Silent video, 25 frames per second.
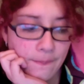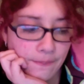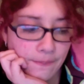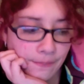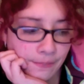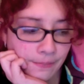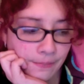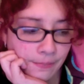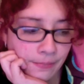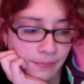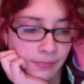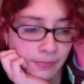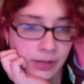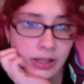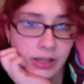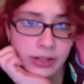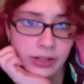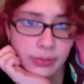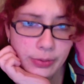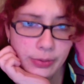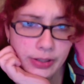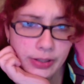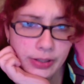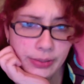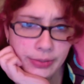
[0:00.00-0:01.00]
And that's
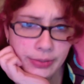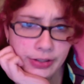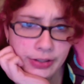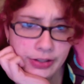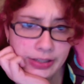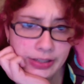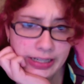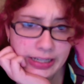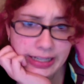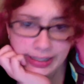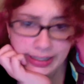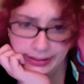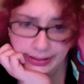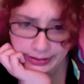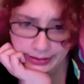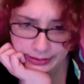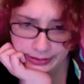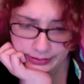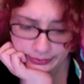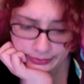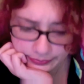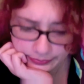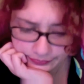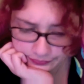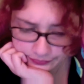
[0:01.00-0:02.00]
pretty much it.
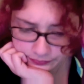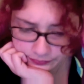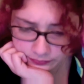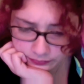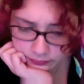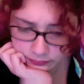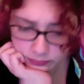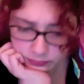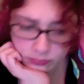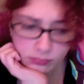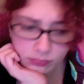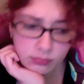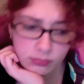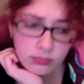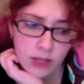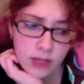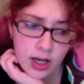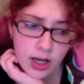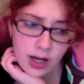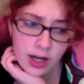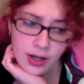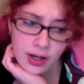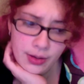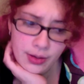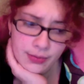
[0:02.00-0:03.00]

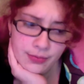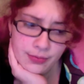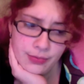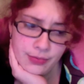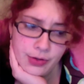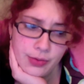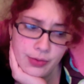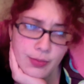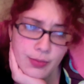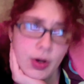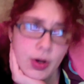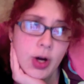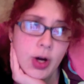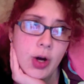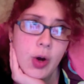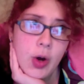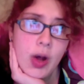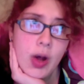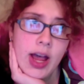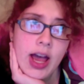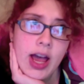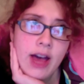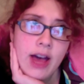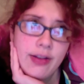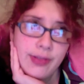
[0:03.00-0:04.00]
Tomorrow I
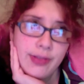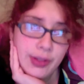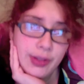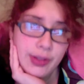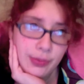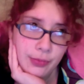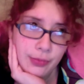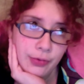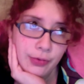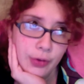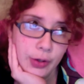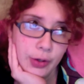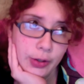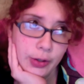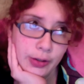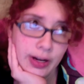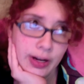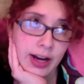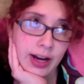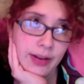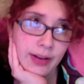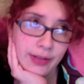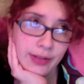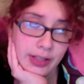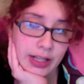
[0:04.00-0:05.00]
have some
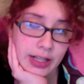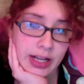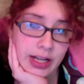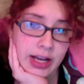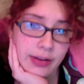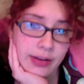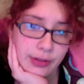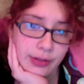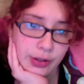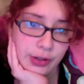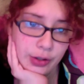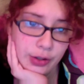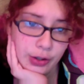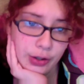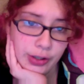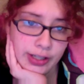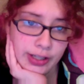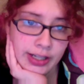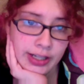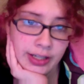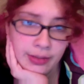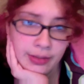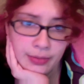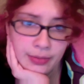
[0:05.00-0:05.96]
photographs that I have to turn in,